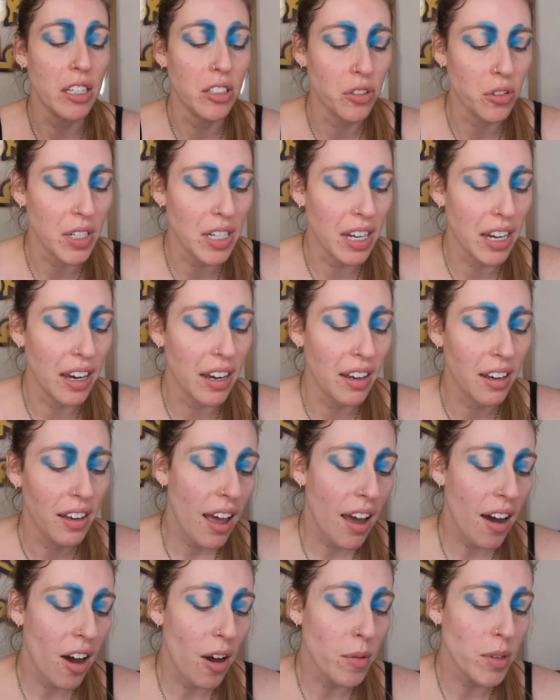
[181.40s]
enjoyed it.
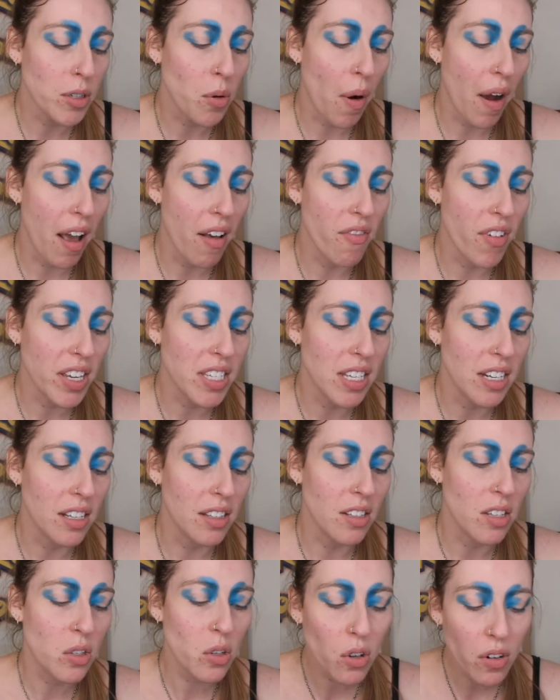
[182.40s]
I was quite invested in
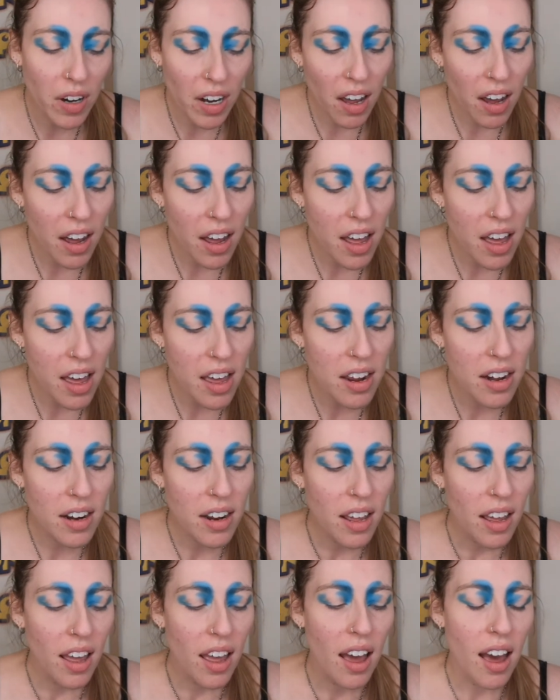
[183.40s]
the storyline
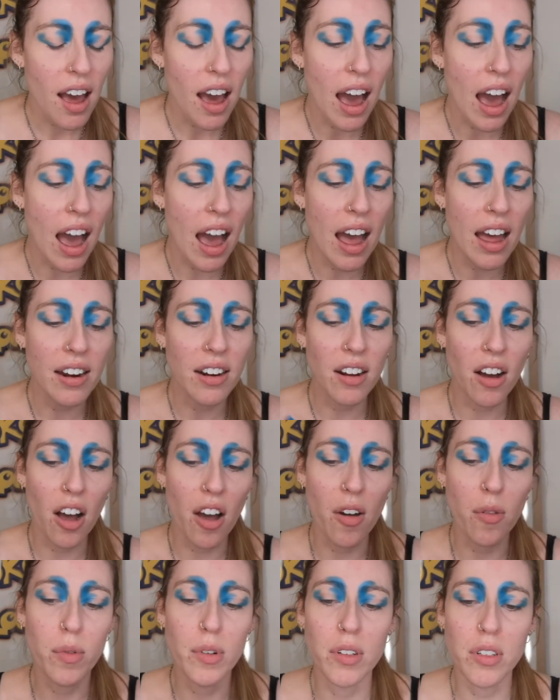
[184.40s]
and
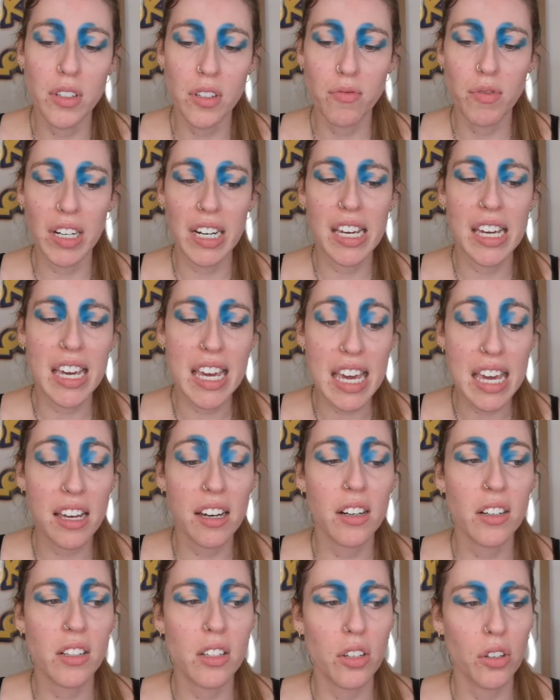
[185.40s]
I was really
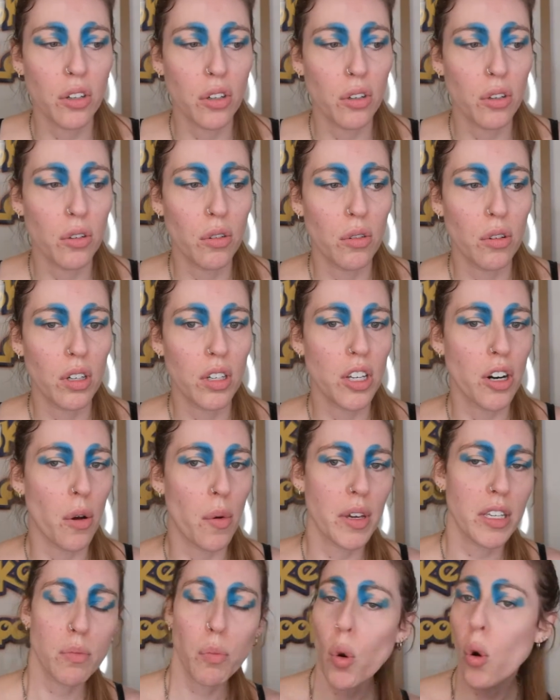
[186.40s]
eager to, you know,
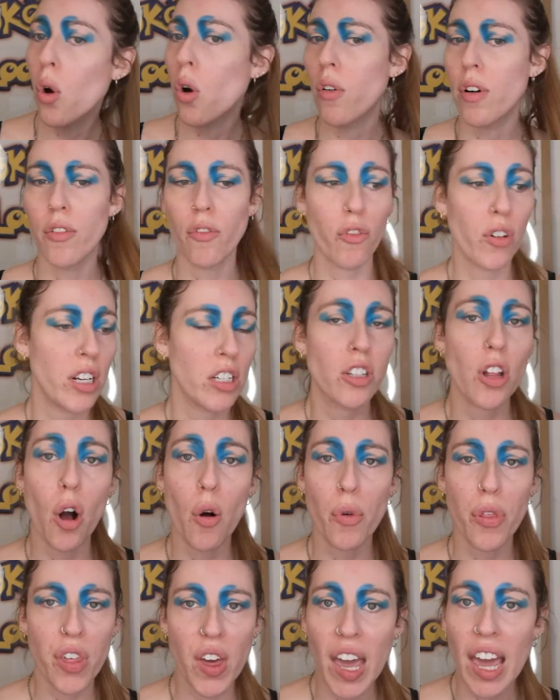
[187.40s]
explore and finish the
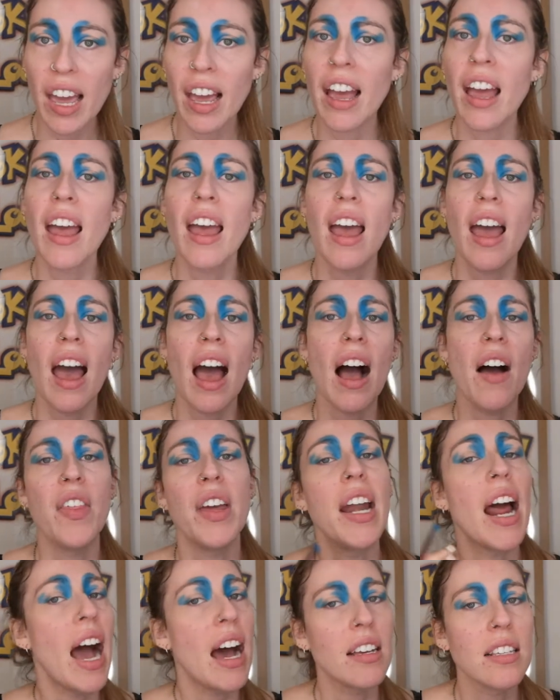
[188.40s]
whole thing. And
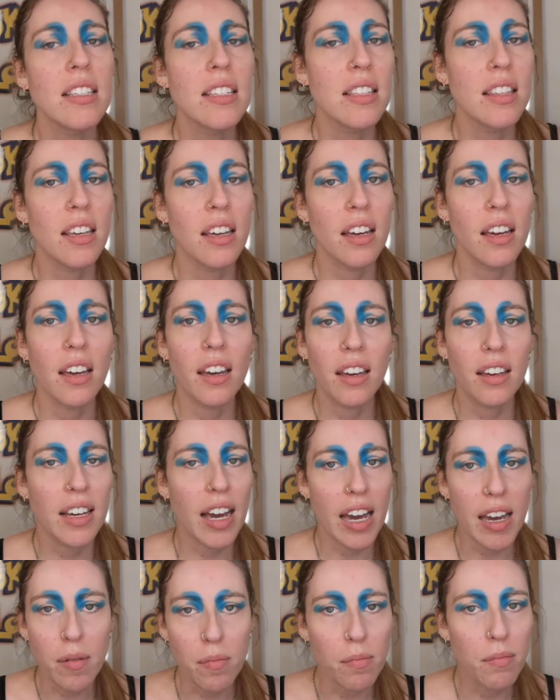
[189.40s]
then as the
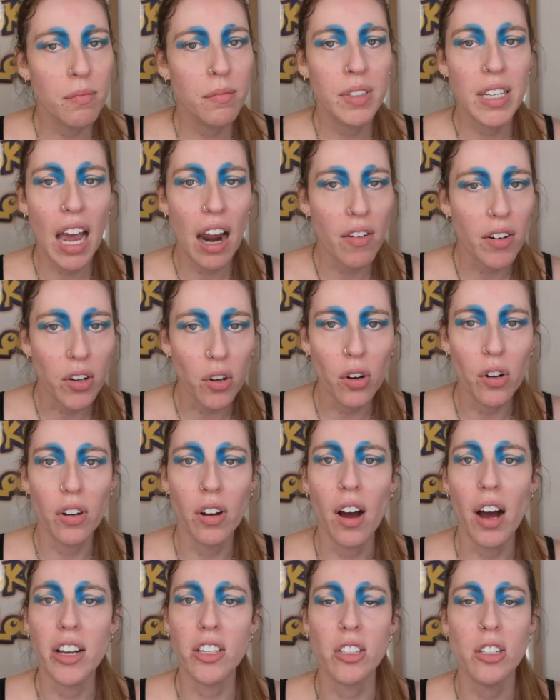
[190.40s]
game carried on,
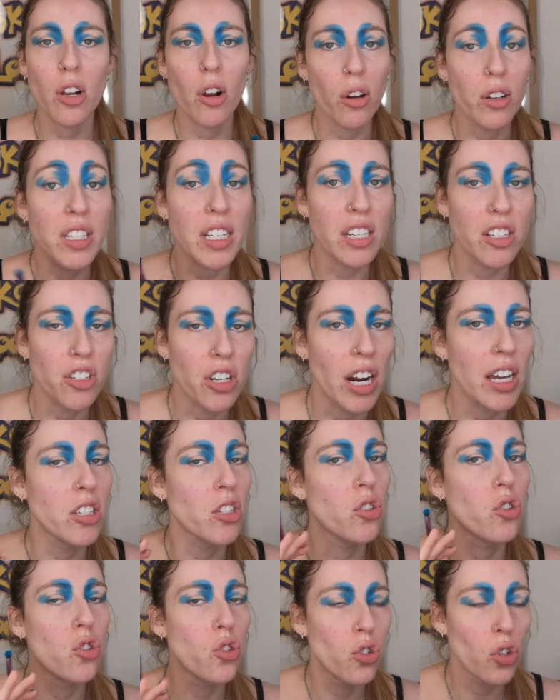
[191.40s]
I just lost
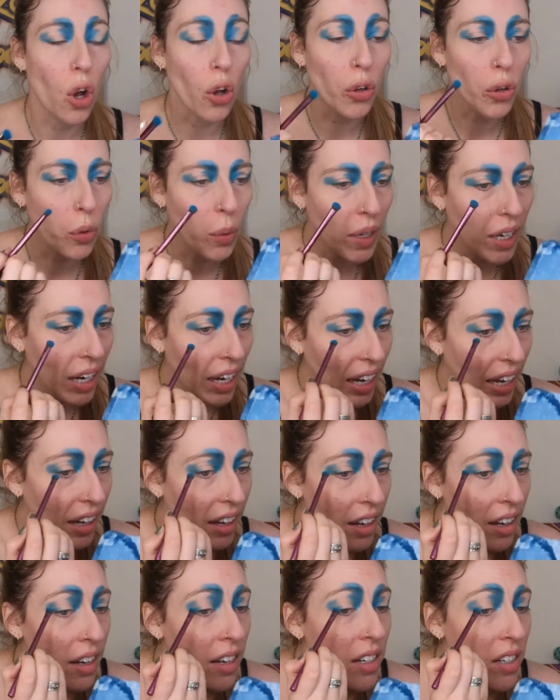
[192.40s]
interest so
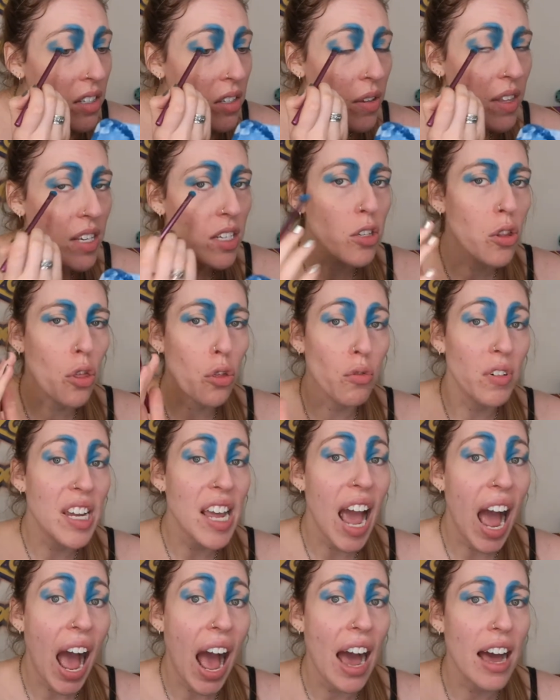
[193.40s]
quickly. So there's
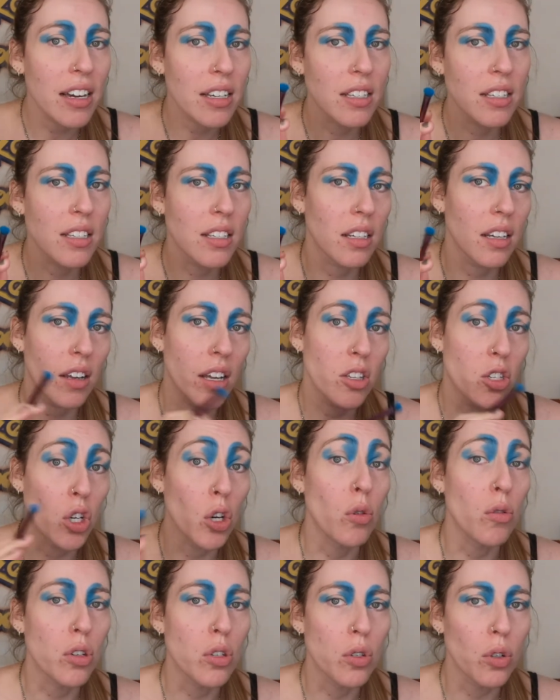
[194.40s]
3 acts
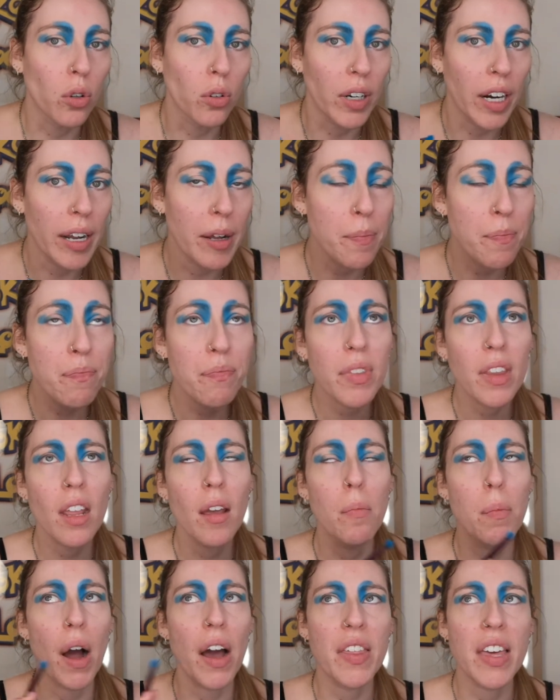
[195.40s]
to the story.
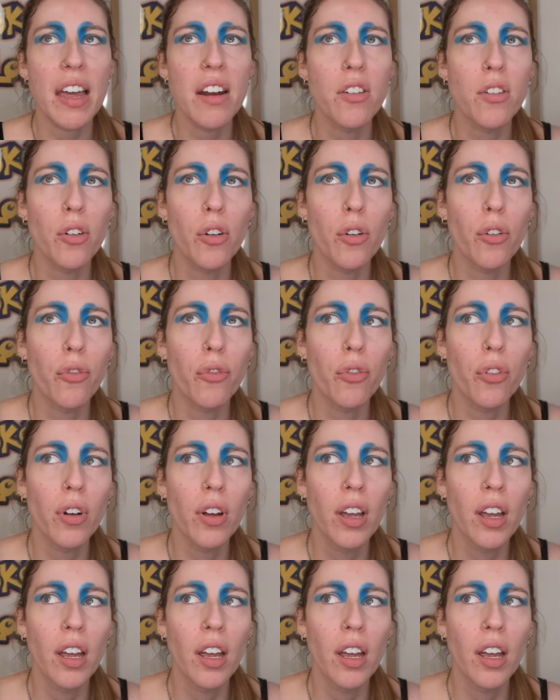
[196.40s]
By the end of